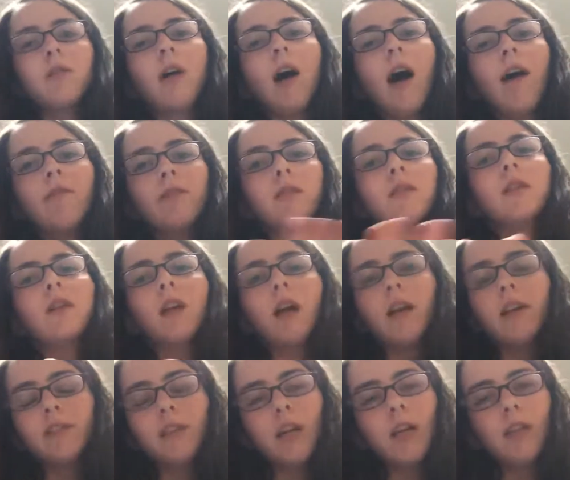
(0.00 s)
obviously not
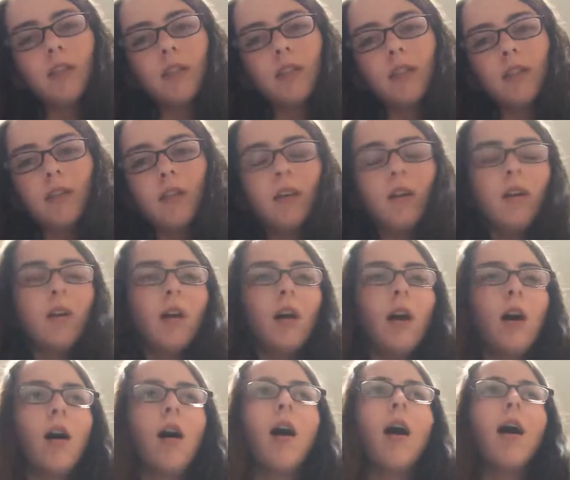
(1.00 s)
attending,
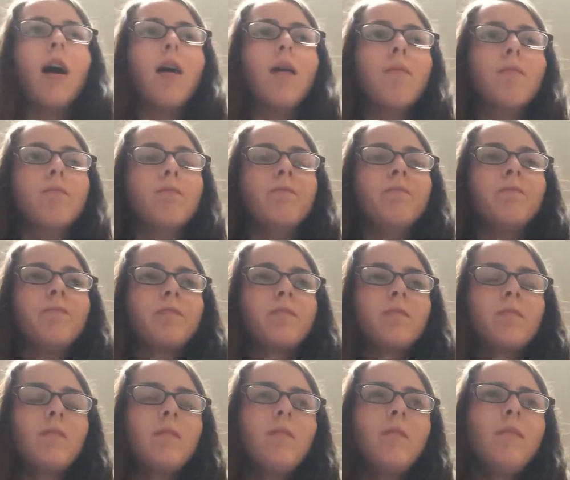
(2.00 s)
and
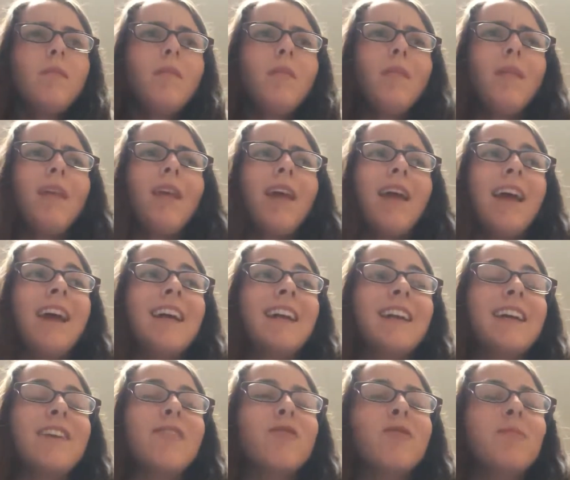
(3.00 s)

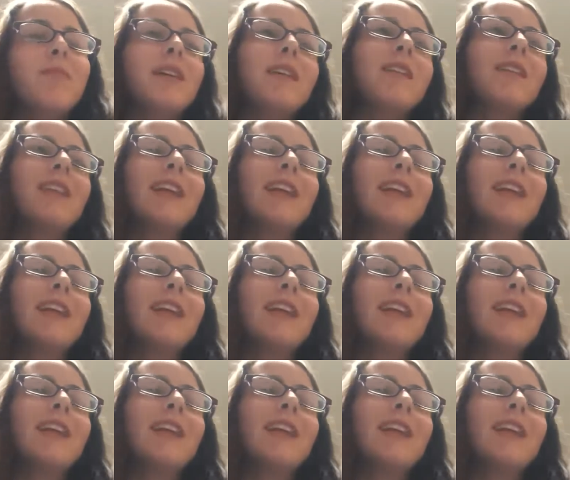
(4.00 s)
it would be